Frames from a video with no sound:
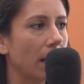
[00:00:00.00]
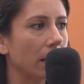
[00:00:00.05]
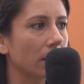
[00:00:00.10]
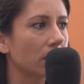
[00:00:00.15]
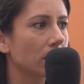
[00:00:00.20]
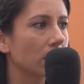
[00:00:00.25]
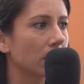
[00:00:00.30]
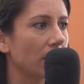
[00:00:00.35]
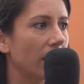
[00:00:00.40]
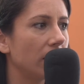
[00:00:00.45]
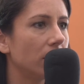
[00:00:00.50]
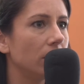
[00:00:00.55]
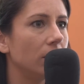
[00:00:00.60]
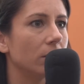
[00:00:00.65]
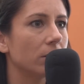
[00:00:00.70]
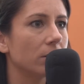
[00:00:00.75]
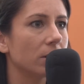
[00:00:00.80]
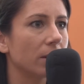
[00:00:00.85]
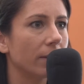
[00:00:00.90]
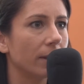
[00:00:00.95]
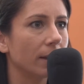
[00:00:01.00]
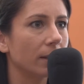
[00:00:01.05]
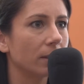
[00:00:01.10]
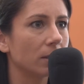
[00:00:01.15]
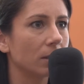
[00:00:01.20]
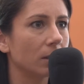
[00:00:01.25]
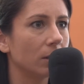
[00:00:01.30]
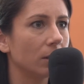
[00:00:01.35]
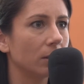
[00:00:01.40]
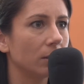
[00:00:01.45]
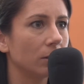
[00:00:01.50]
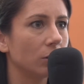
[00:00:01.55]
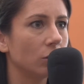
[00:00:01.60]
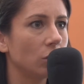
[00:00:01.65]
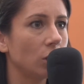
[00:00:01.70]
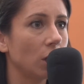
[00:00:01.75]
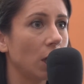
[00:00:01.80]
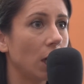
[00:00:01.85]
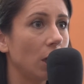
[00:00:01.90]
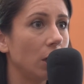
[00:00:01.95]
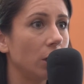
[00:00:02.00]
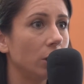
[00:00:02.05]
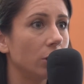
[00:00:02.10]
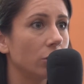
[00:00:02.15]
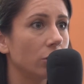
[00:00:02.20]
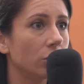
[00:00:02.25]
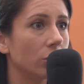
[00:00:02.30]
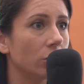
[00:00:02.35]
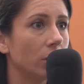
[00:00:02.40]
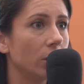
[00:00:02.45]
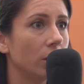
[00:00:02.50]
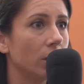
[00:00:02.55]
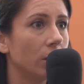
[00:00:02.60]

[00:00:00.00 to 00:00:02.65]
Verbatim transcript: next ten years, I think it's going to change